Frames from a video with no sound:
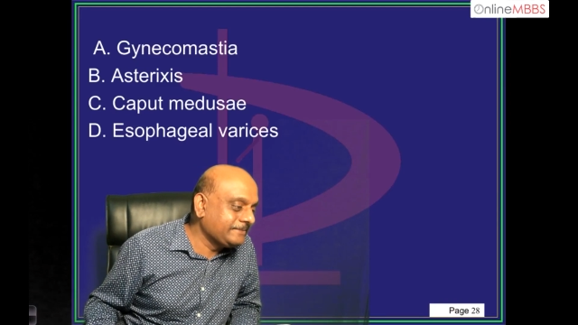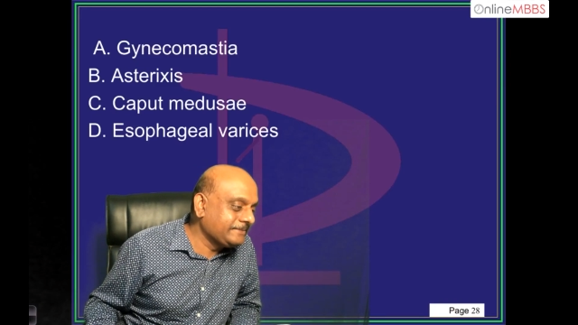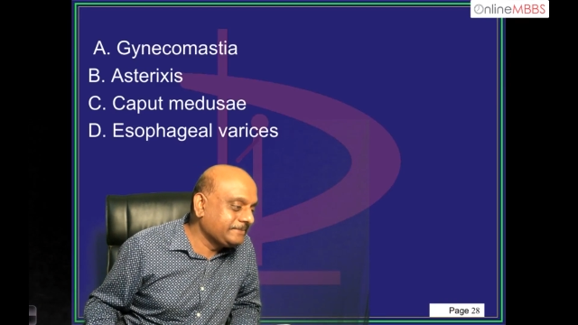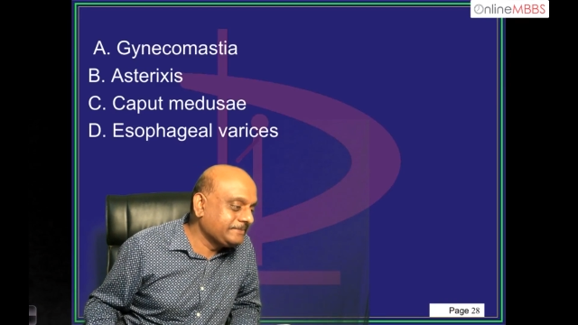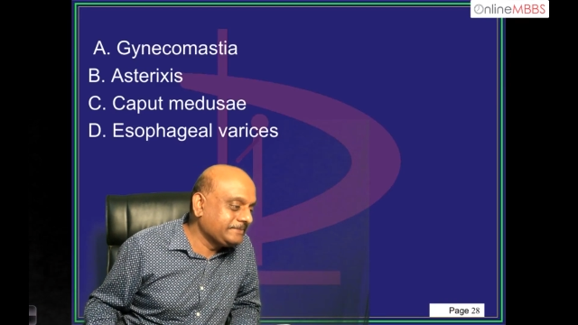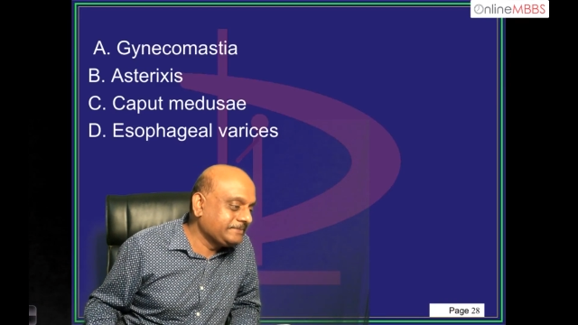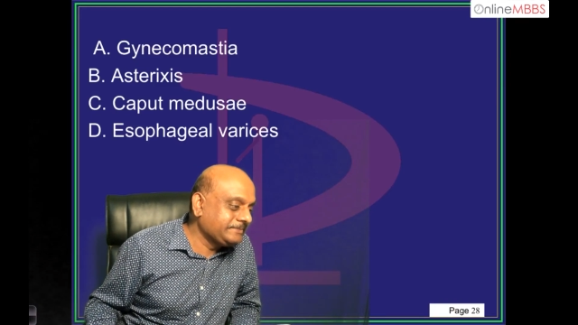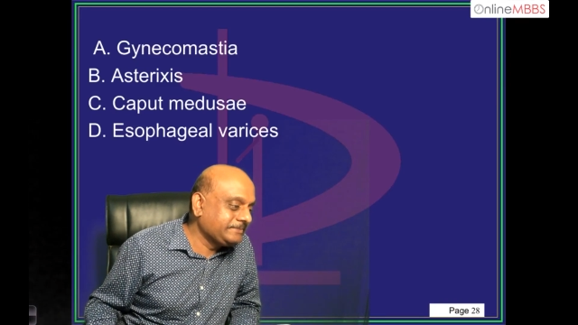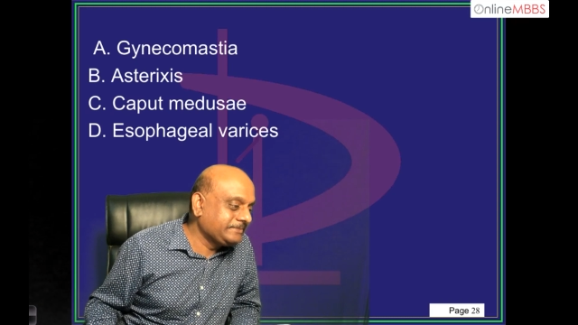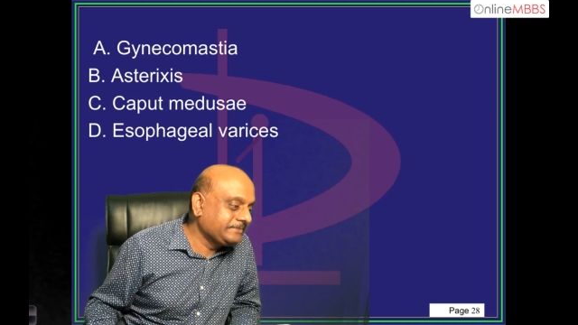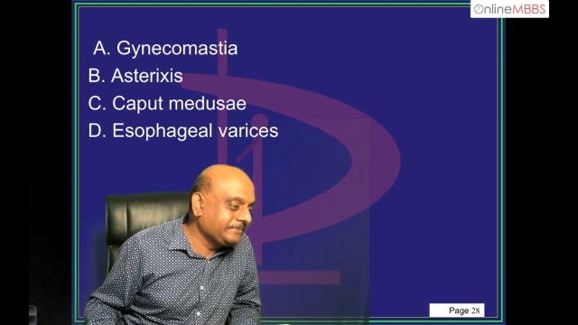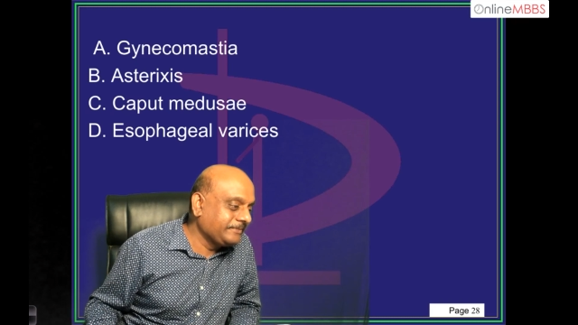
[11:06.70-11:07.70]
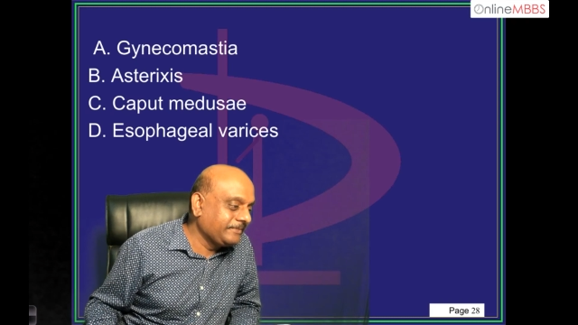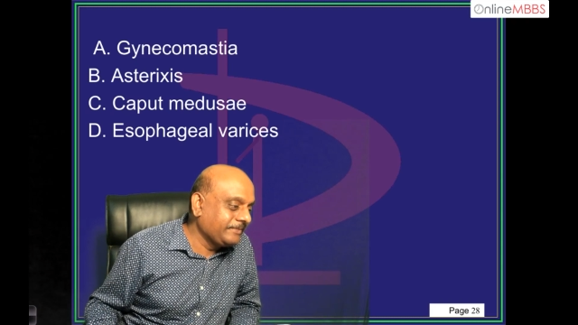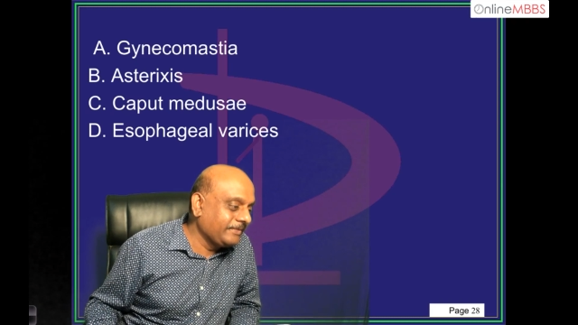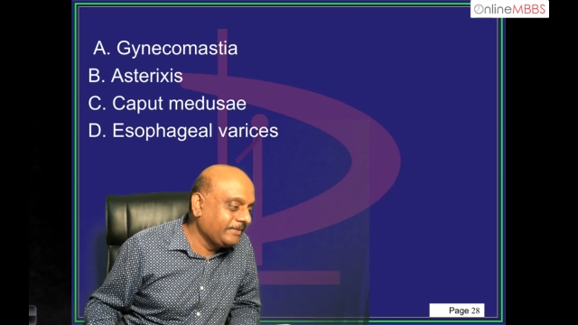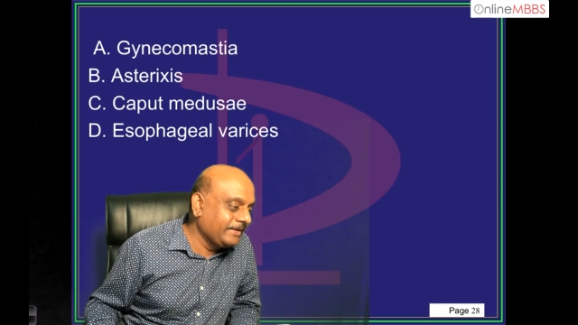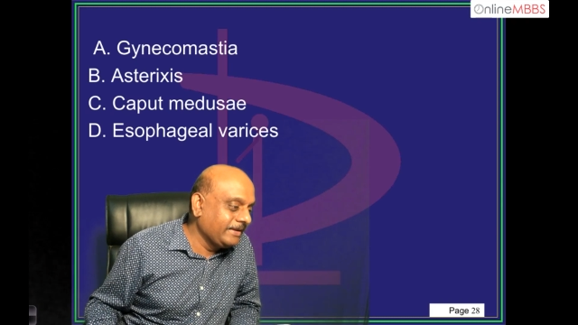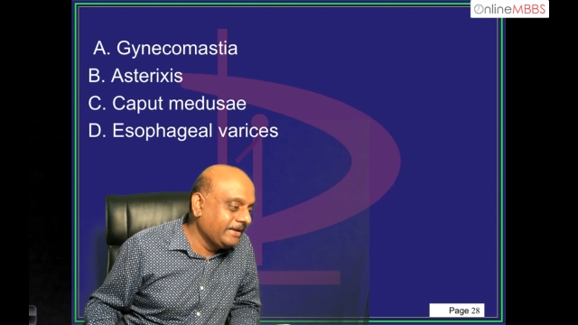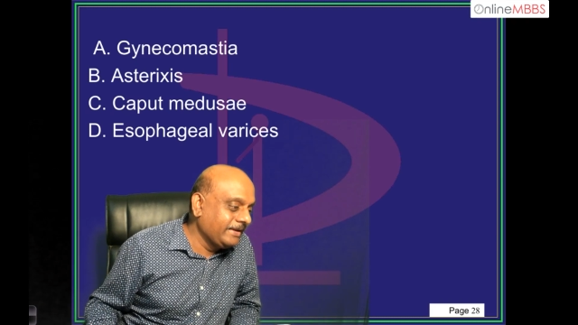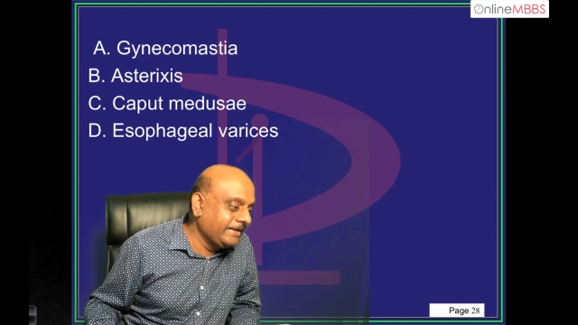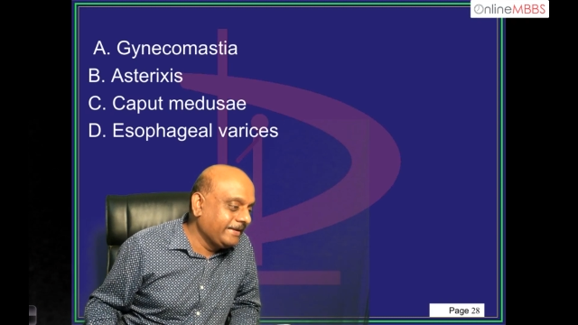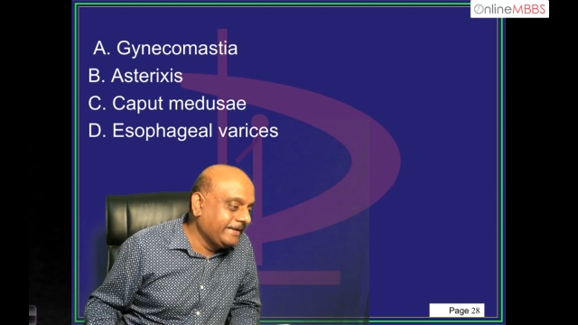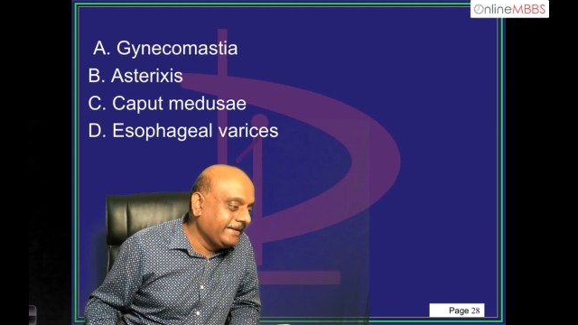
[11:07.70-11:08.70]

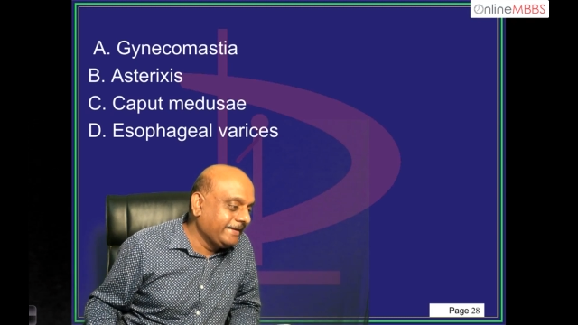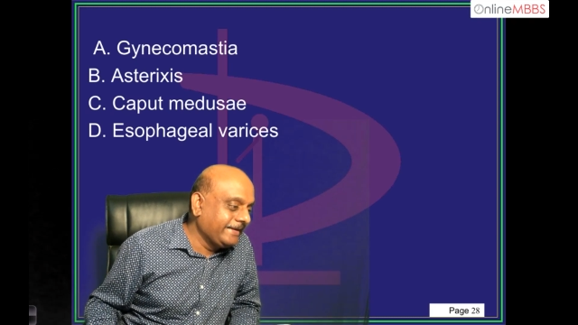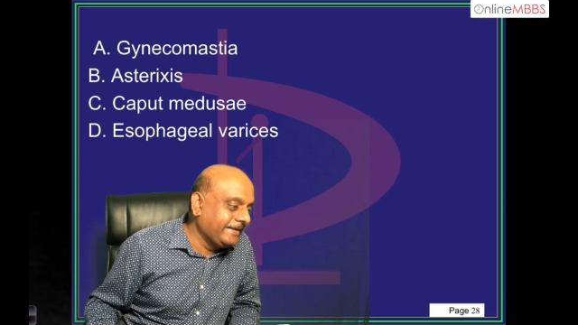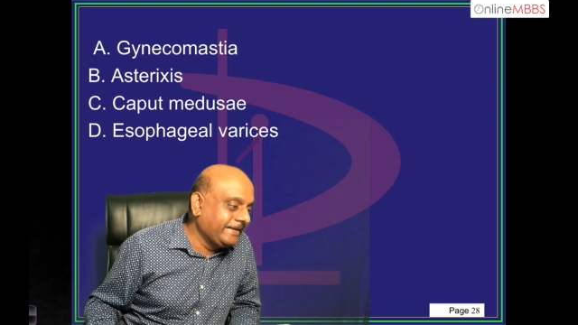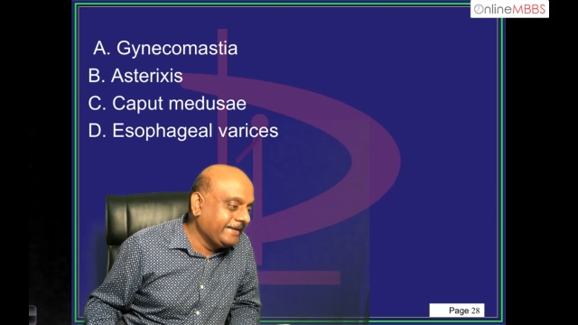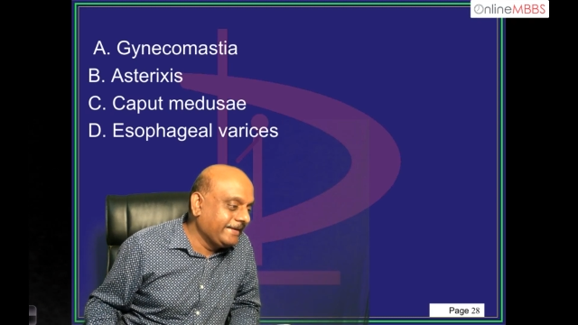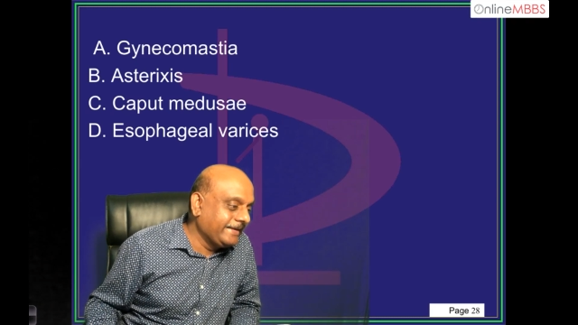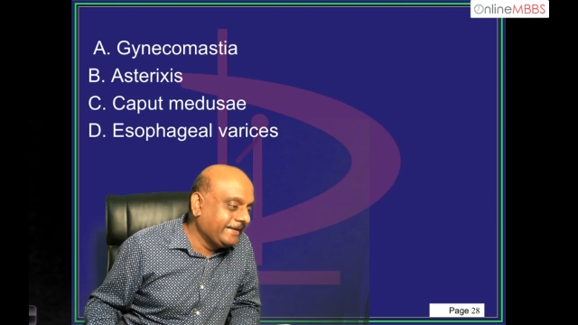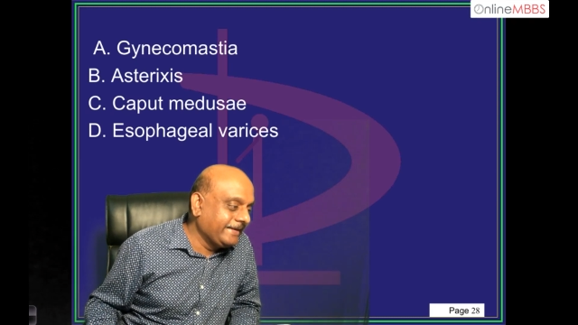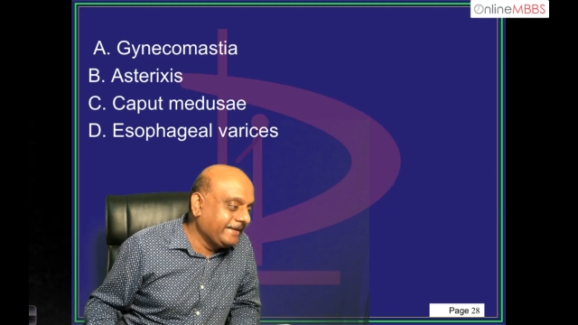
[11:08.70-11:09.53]
Nothing is said.